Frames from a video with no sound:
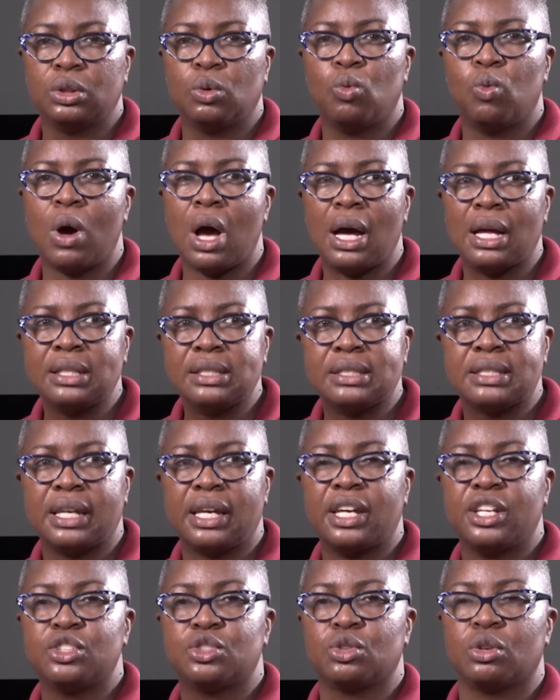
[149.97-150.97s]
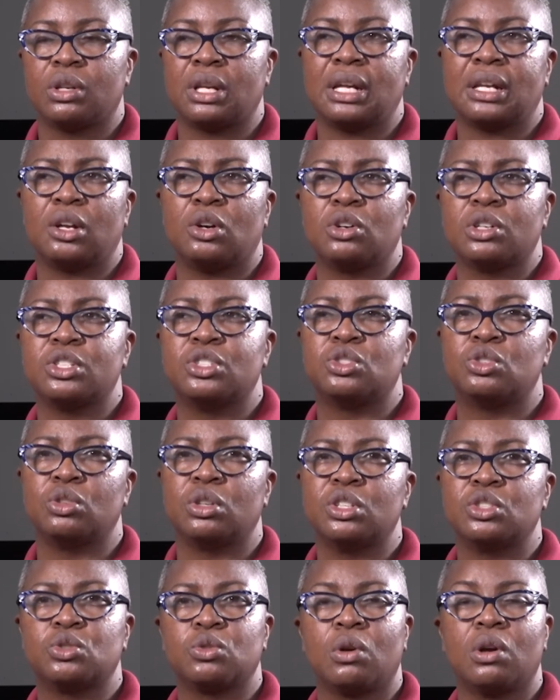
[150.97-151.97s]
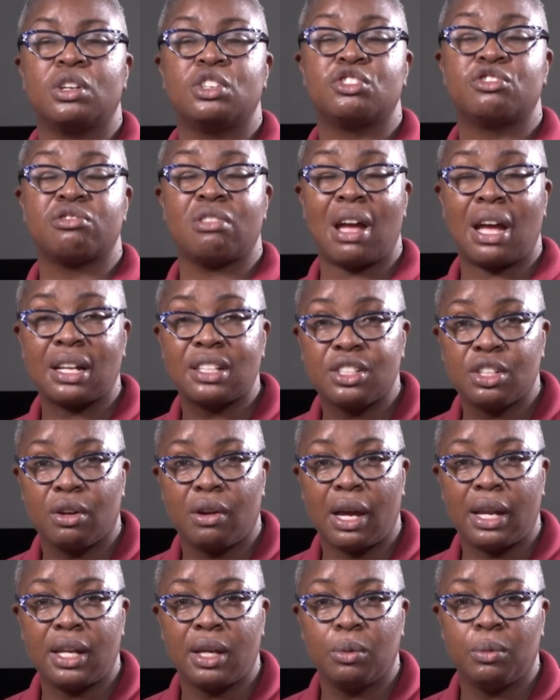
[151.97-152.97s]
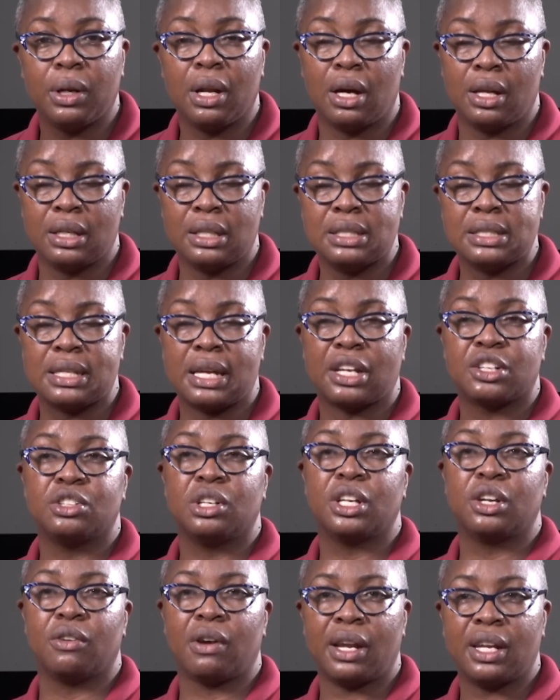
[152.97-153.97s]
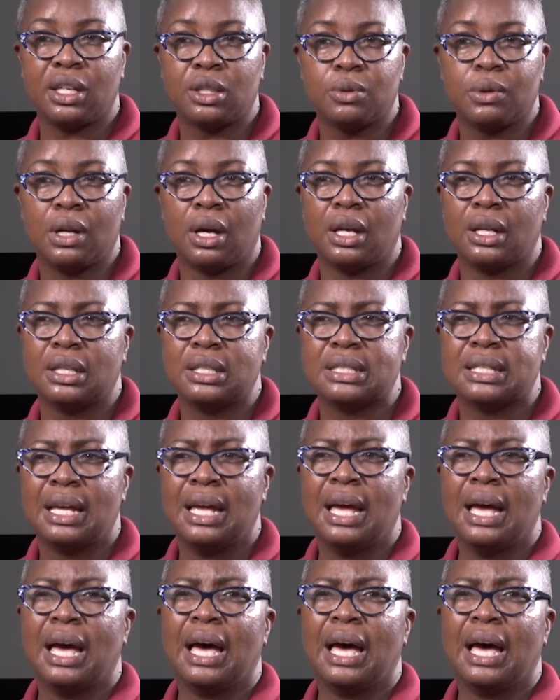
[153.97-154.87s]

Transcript: One, to ensure that our students are on track to graduate with honors, actually graduate with honors,